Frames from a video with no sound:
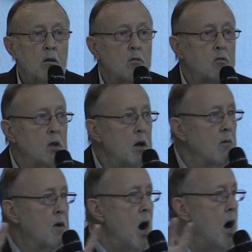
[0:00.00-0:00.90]
Son
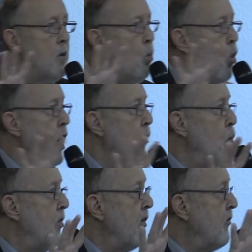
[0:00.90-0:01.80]
of God, one
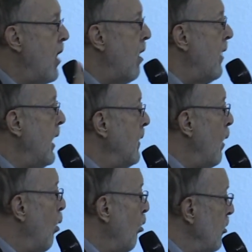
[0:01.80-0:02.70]
with the Father and the
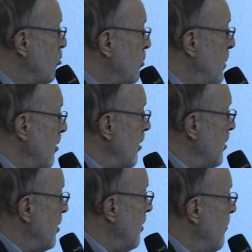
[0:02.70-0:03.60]
Holy Spirit,